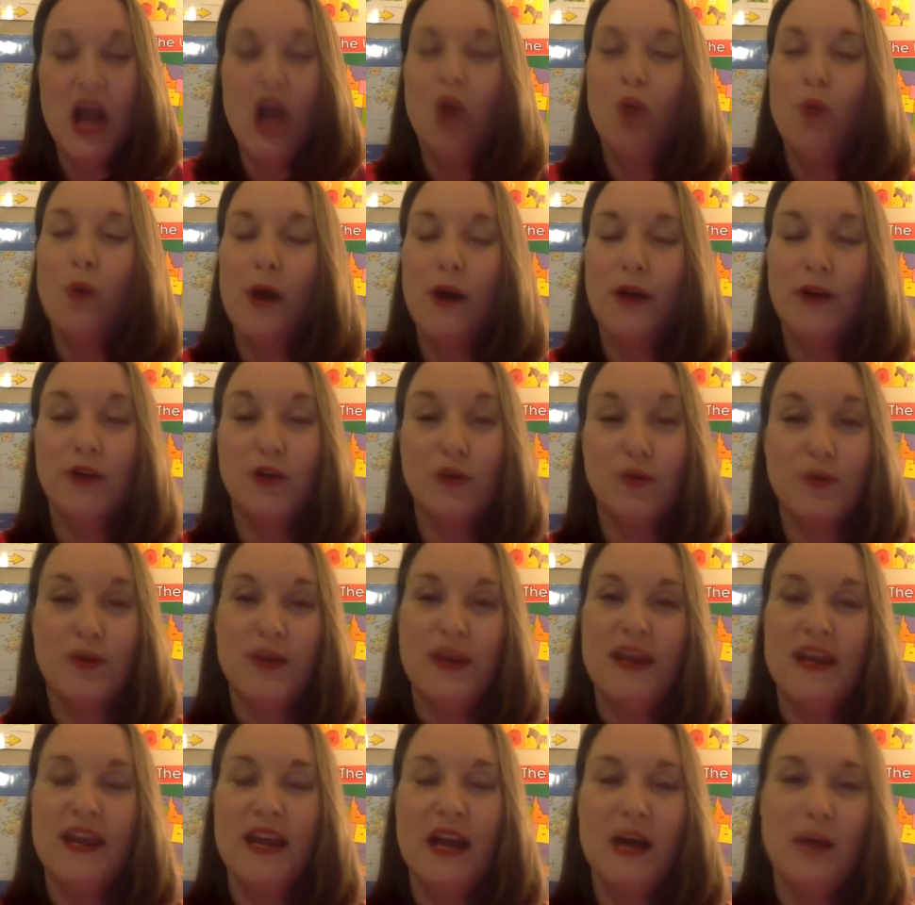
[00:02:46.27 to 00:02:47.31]
While you're
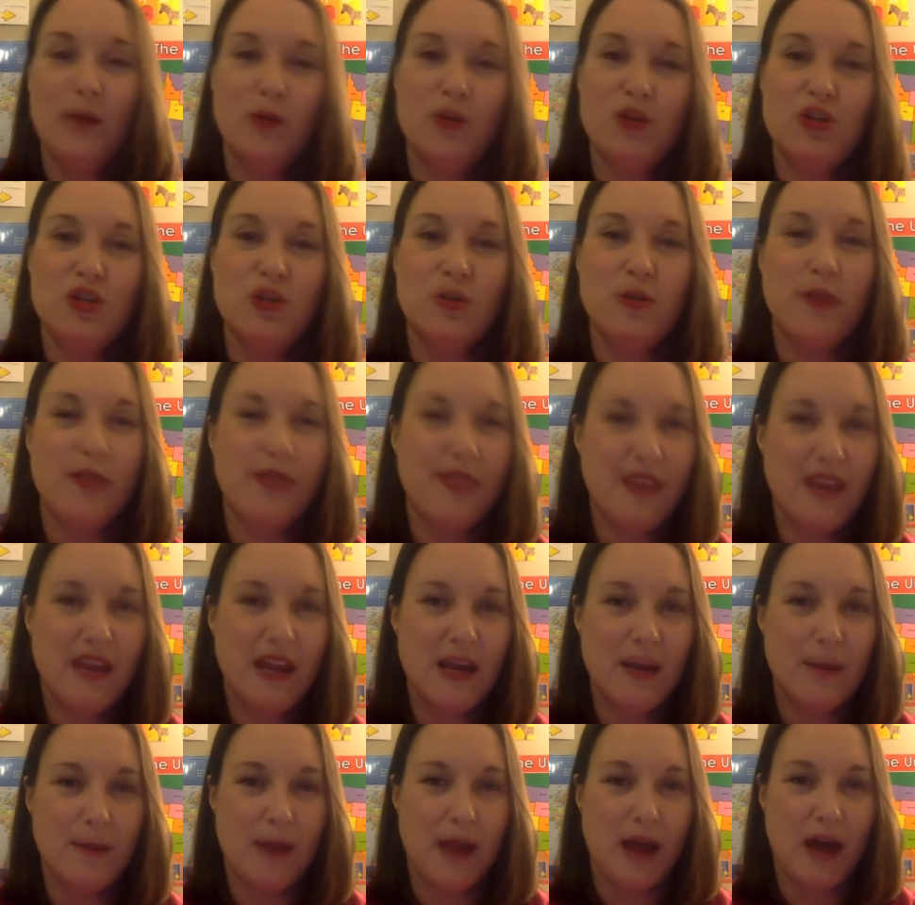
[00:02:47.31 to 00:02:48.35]
reading, I want you to think
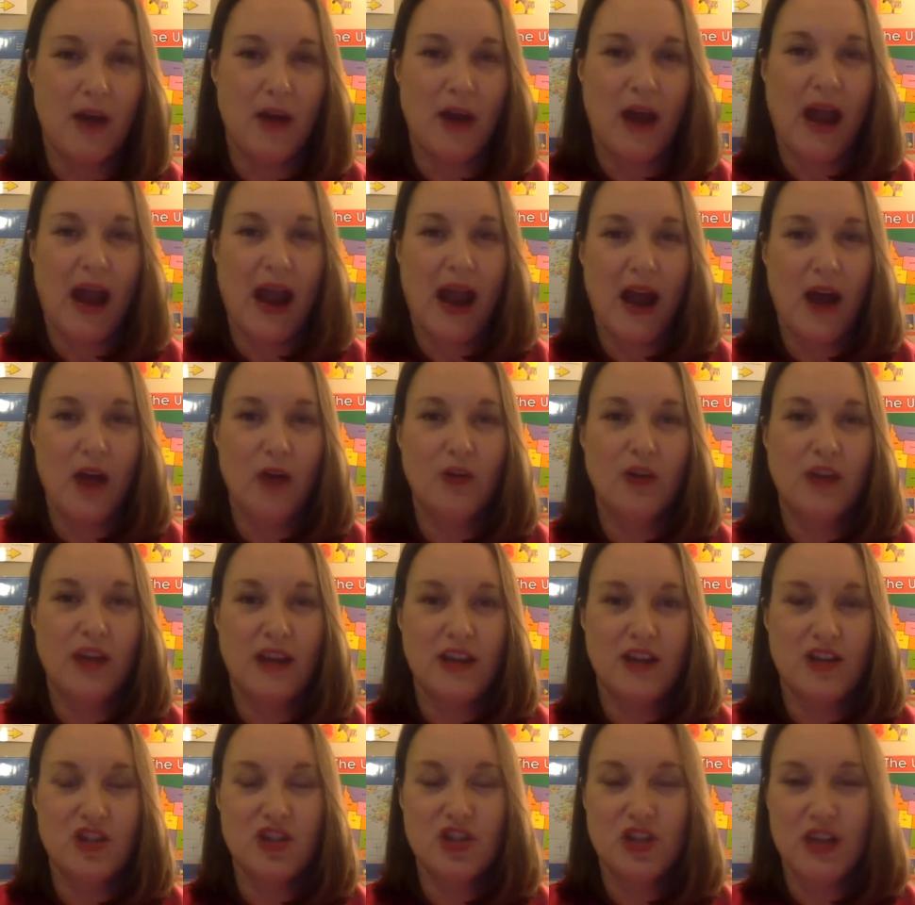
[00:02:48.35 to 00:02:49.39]
about how Ye
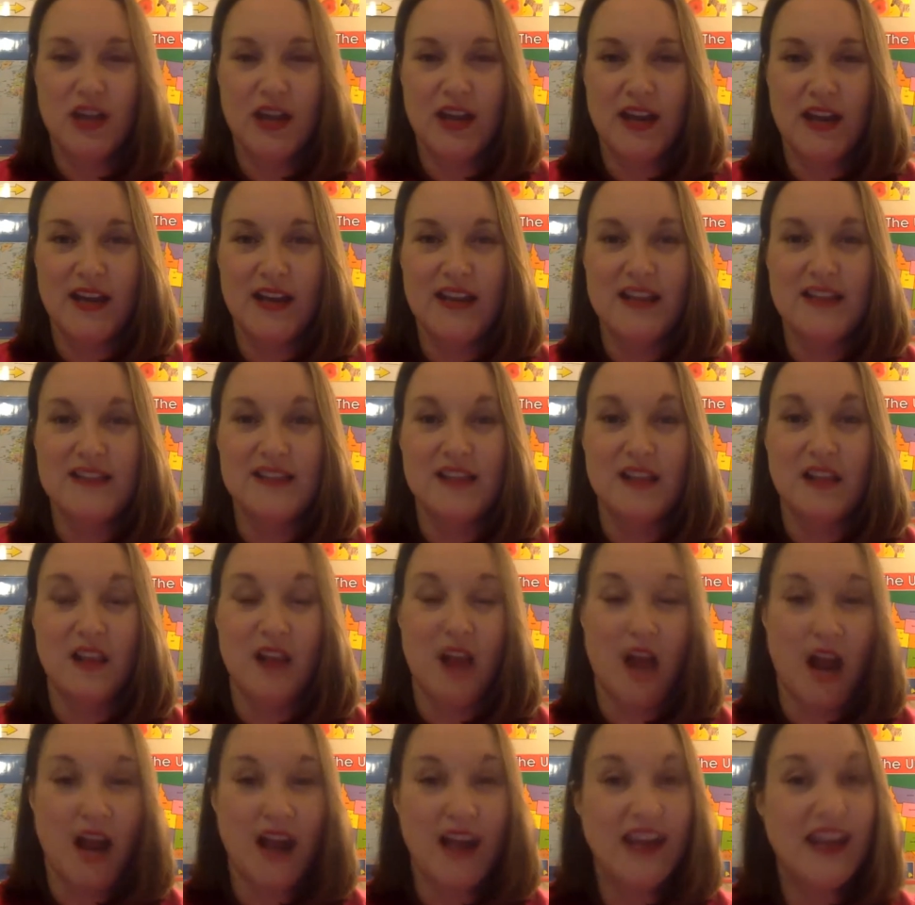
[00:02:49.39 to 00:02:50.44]
Shen is
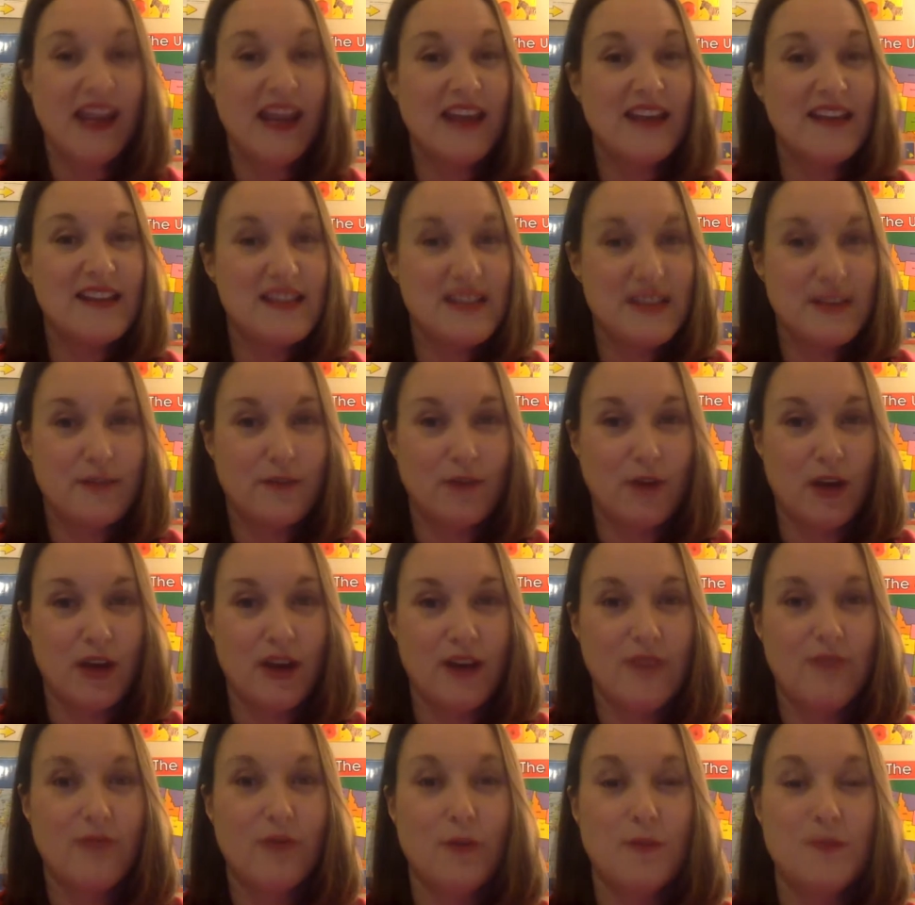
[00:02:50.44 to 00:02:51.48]
alike and
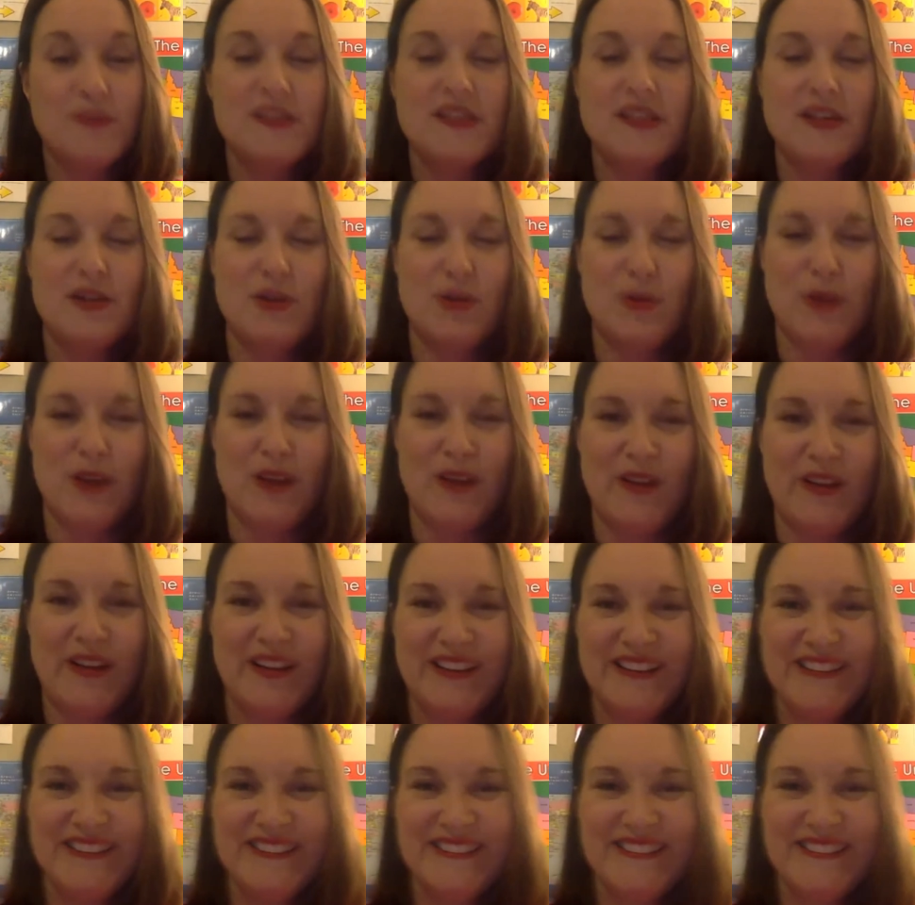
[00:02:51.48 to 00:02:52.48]
different from Cinderella.